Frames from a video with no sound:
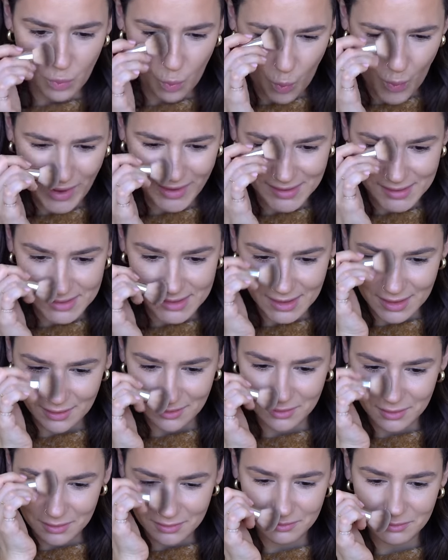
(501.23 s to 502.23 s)

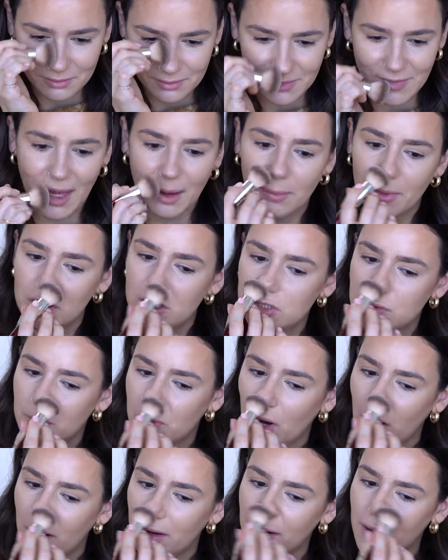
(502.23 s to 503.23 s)
wasting that much
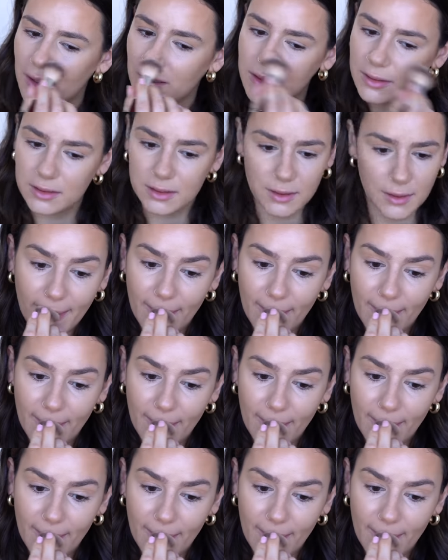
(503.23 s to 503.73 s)
product.